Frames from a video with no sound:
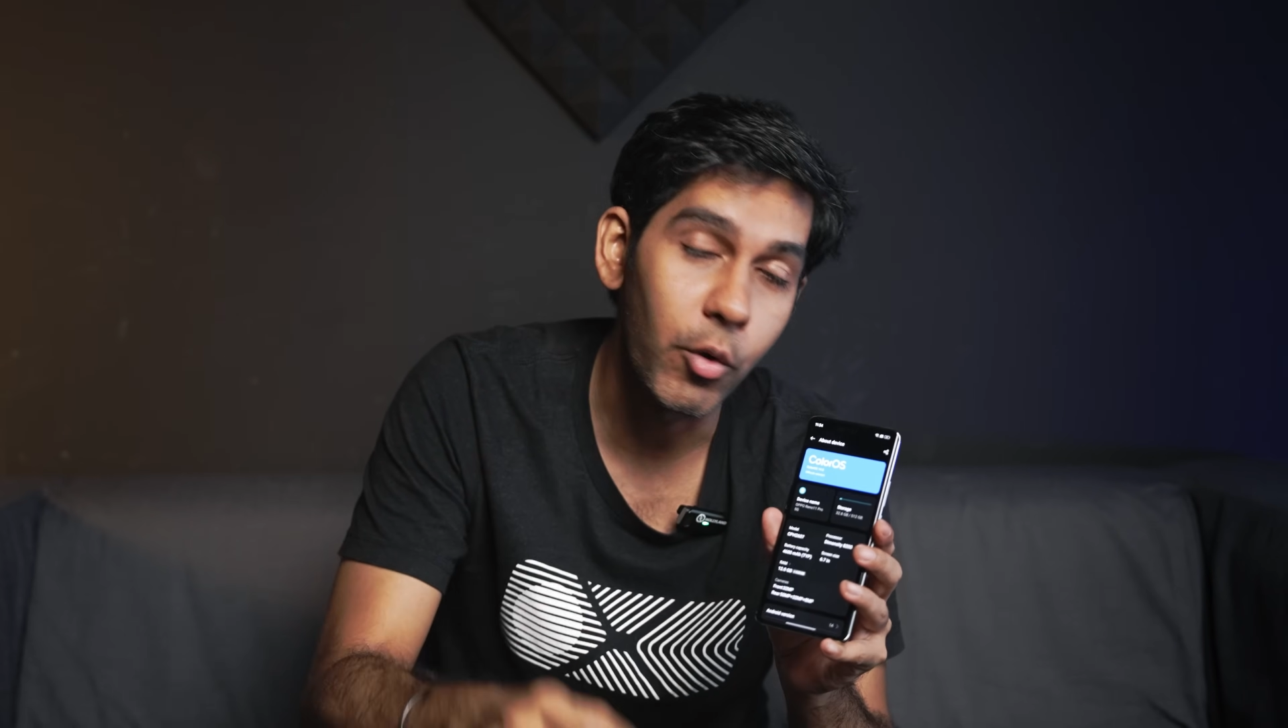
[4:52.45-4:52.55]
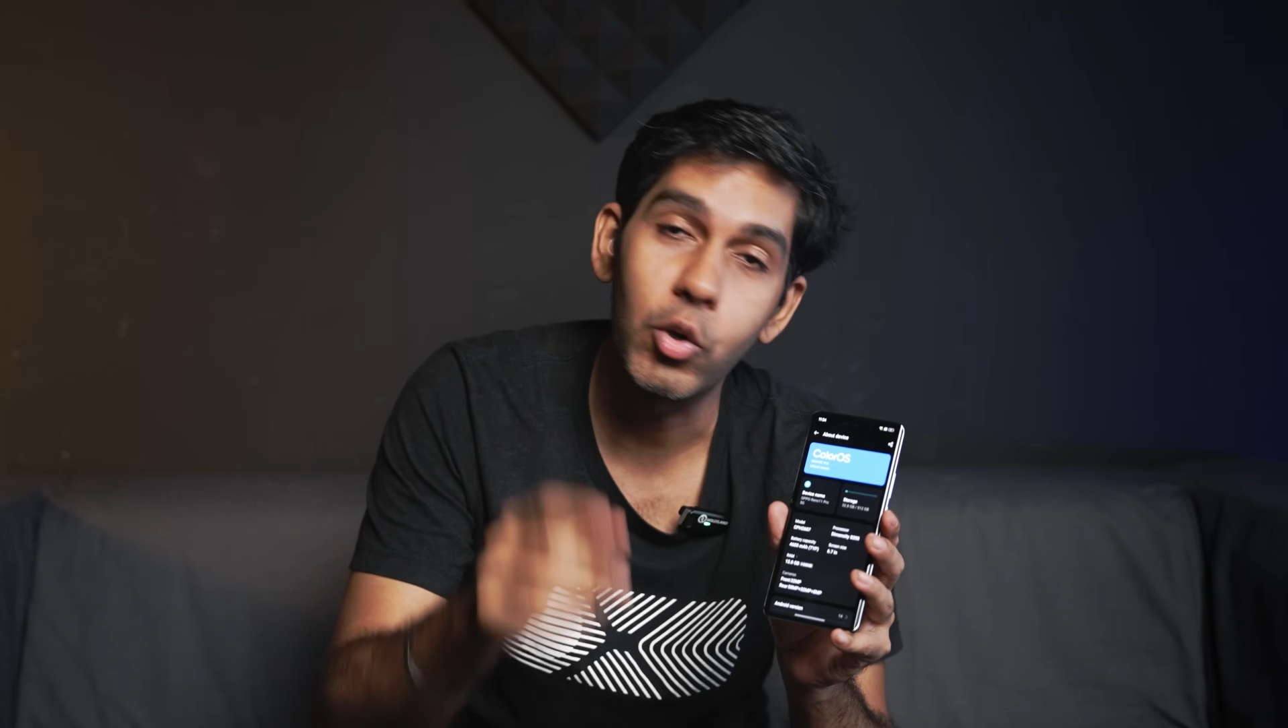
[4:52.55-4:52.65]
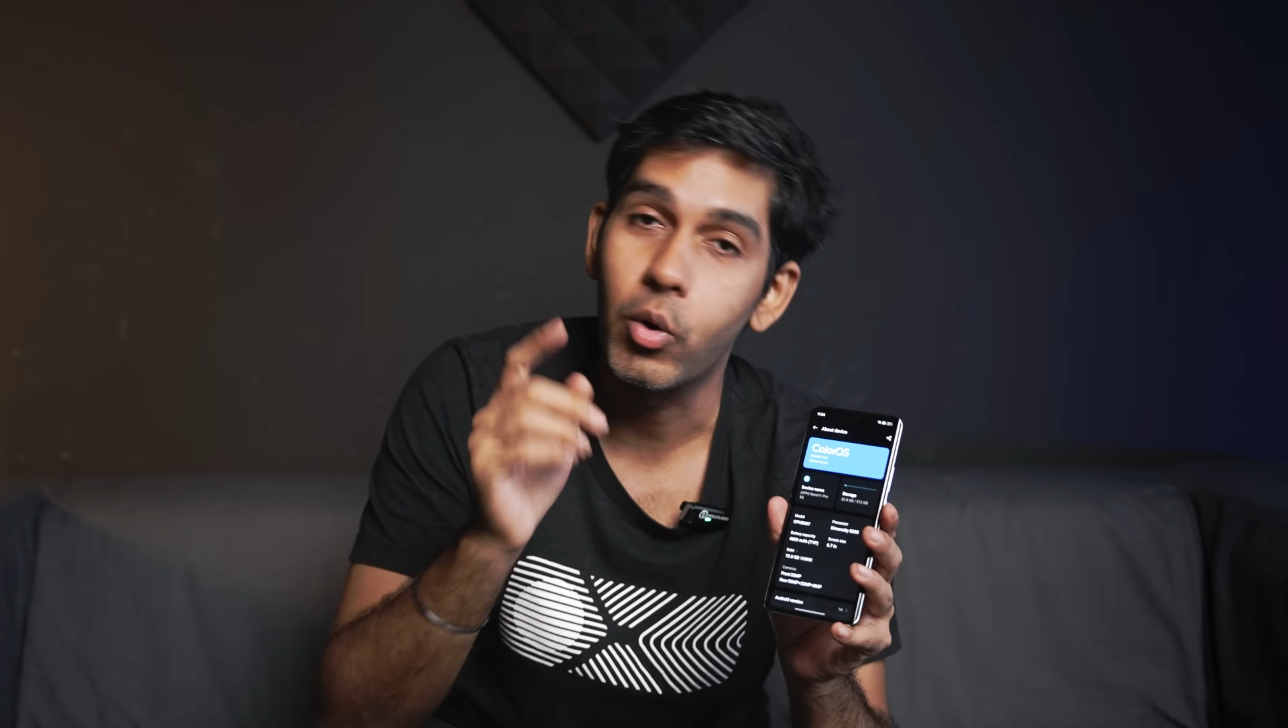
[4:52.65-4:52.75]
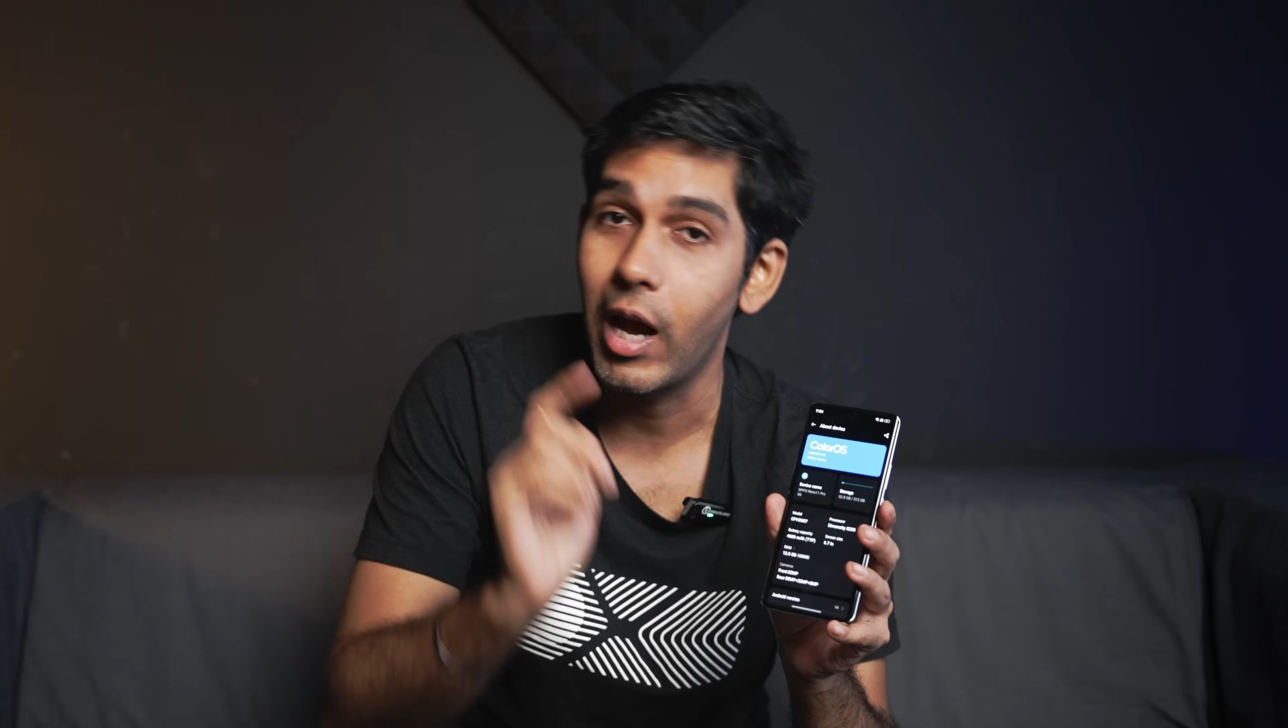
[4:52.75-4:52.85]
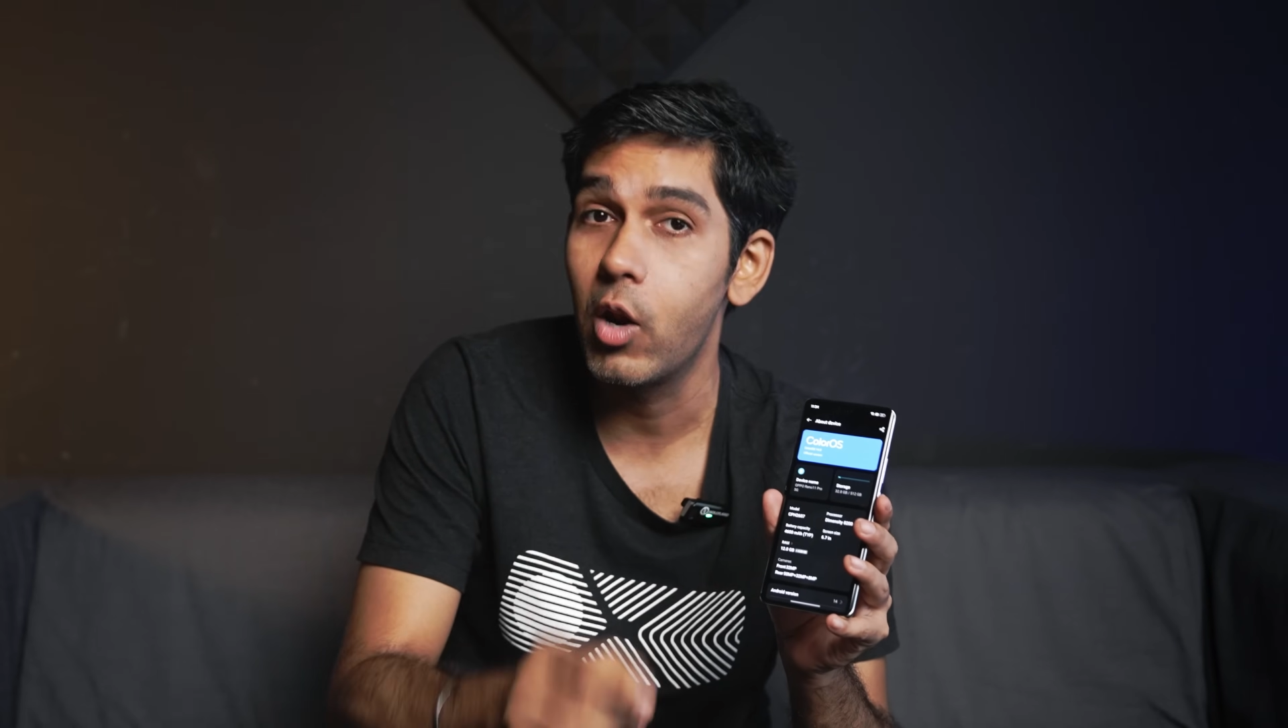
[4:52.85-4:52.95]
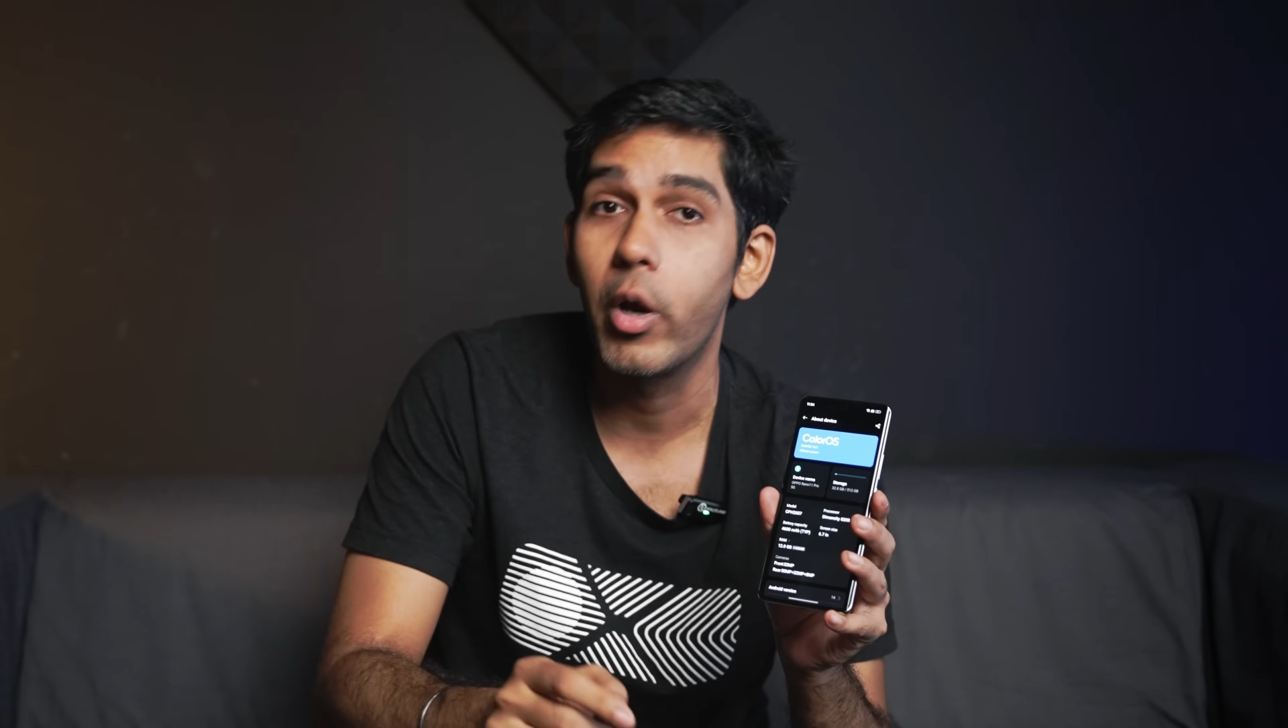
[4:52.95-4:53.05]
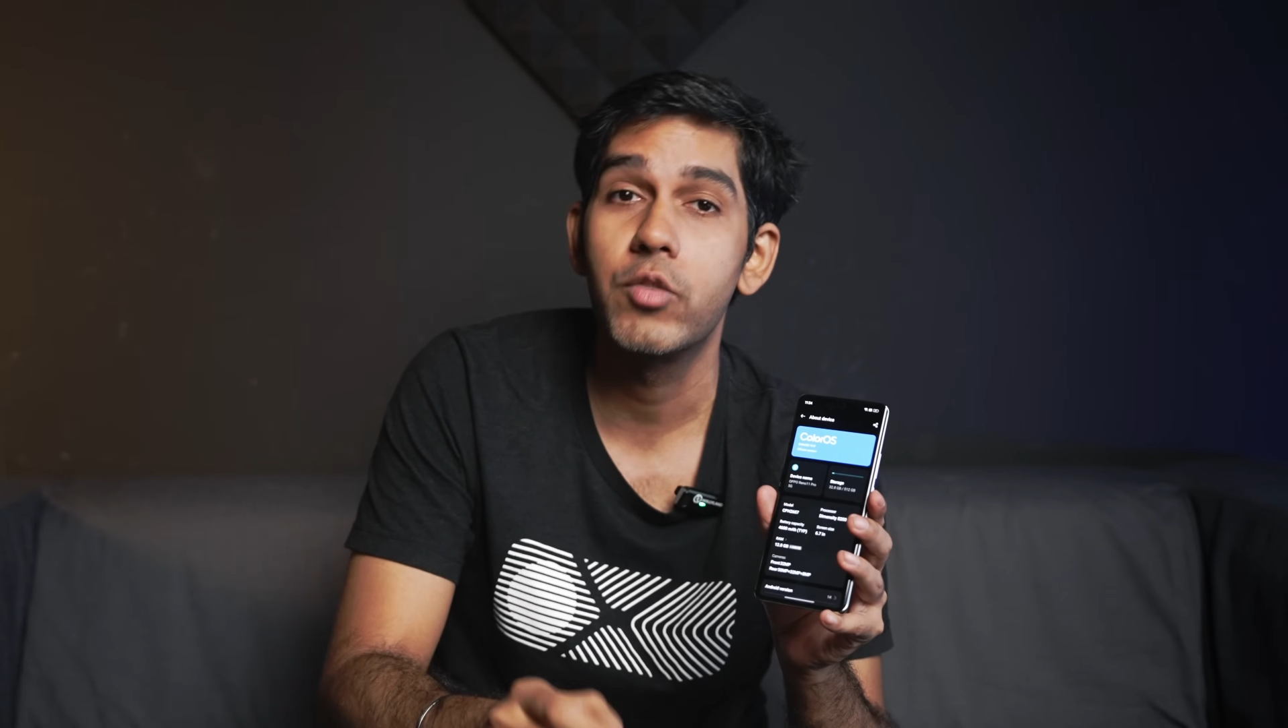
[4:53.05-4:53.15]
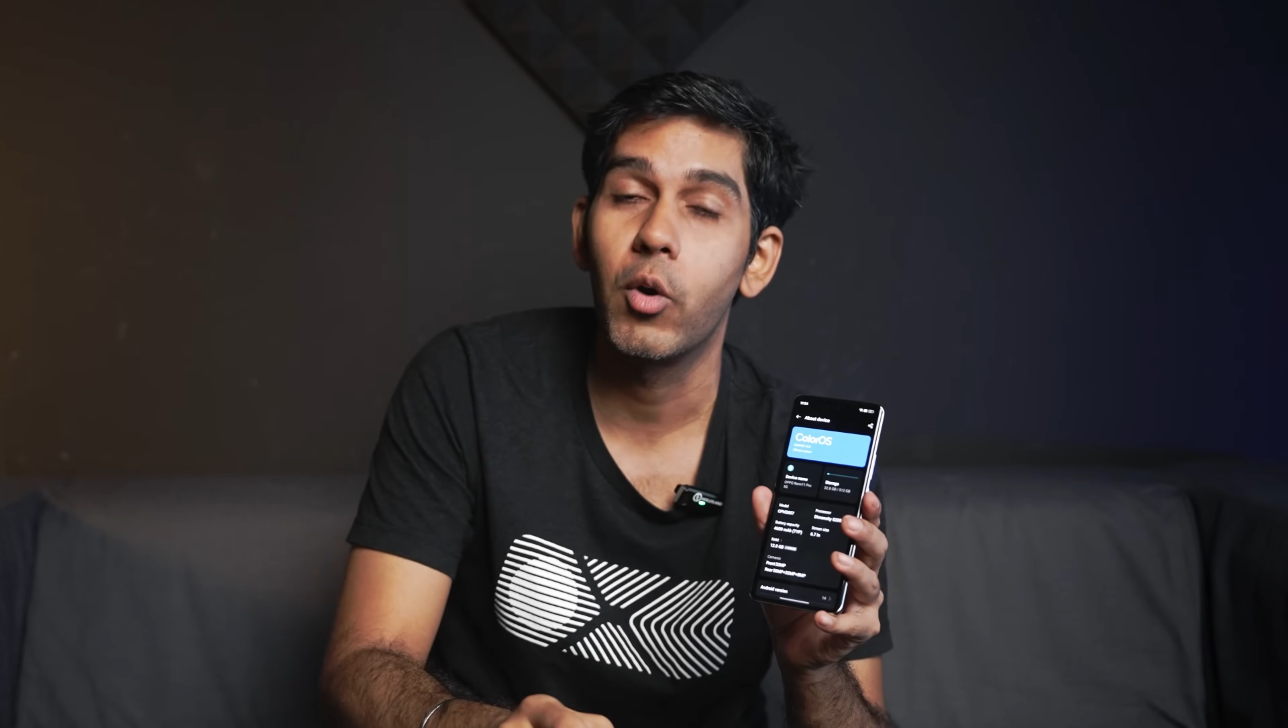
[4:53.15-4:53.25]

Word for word: phone to ColorOS